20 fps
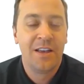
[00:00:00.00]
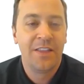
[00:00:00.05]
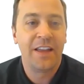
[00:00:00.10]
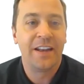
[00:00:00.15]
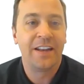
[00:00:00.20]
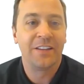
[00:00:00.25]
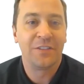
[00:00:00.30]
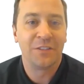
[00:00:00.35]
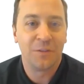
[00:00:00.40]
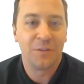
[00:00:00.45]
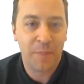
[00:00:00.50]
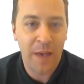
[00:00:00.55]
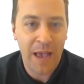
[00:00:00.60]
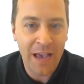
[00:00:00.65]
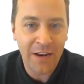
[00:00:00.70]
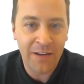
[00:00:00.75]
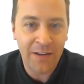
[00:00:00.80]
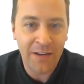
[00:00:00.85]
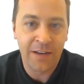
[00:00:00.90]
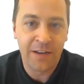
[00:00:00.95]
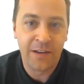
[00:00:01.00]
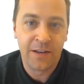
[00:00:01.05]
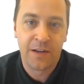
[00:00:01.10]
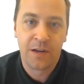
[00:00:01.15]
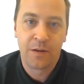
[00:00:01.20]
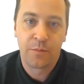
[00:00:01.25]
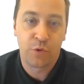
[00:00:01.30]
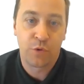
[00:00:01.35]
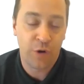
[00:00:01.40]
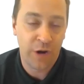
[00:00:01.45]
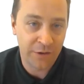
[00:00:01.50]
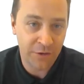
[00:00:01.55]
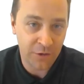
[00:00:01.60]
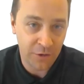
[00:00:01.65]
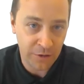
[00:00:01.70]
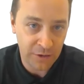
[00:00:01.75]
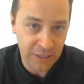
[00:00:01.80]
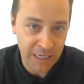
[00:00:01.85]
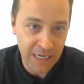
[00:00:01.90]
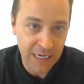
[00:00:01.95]
that expanded
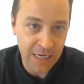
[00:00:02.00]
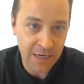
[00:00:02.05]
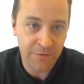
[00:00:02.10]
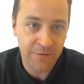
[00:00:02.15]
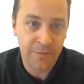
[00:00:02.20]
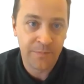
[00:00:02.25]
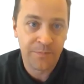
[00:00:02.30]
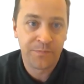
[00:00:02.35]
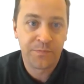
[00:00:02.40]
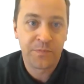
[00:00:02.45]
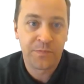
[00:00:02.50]
parental leave